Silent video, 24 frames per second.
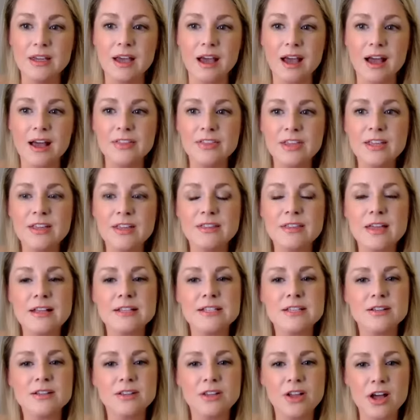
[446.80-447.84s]
I think
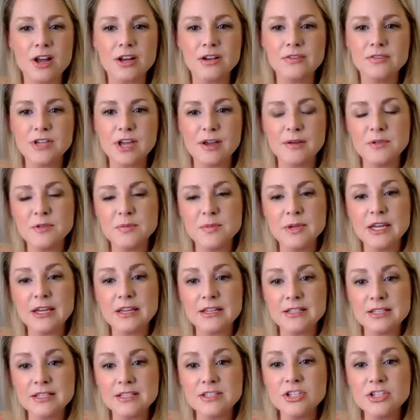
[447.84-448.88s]
that's a lot of times
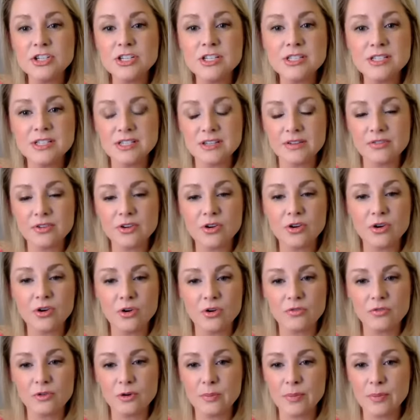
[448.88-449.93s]
because it's just
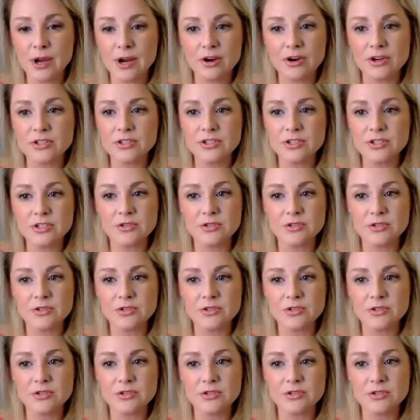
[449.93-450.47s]
difficult for parents